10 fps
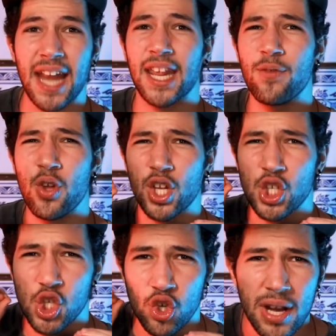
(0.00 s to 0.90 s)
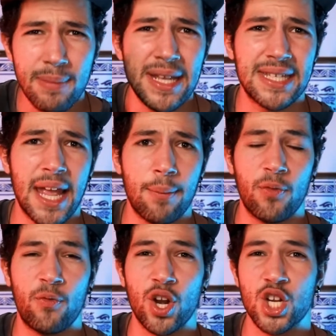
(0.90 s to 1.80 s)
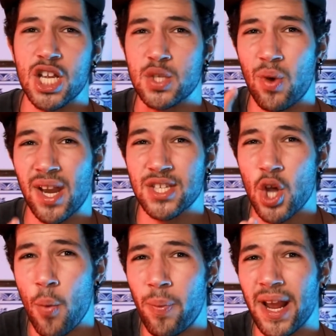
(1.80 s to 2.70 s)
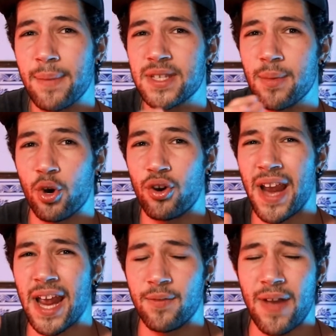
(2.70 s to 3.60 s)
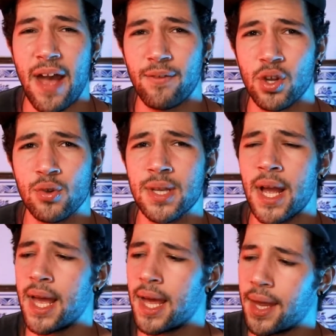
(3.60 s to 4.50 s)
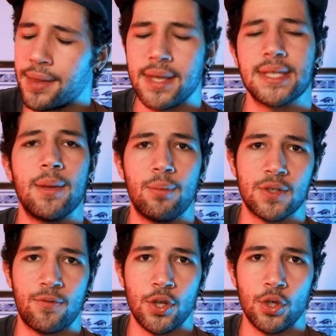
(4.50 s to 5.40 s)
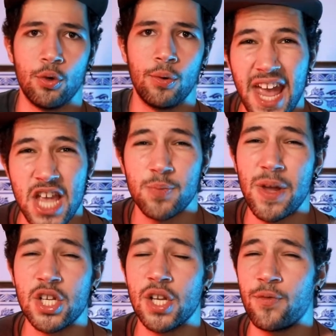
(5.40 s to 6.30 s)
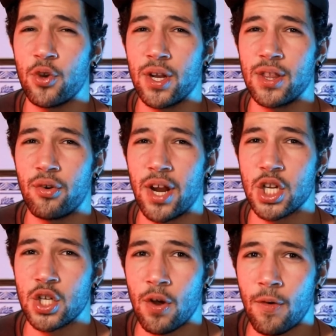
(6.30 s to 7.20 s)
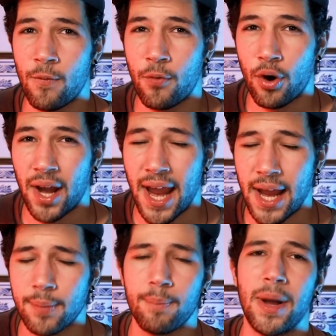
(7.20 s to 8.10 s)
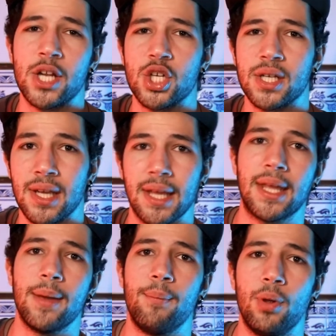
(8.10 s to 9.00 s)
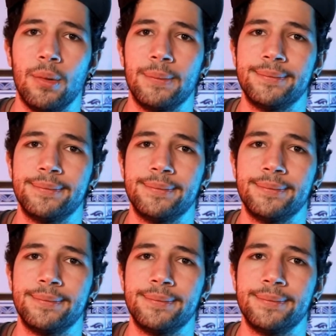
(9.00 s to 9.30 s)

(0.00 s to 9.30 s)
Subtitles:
and give you extremely stable footage, as well as opening up some creative avenues, this gimbal is for you, especially if you're in the range for a budget gimbal.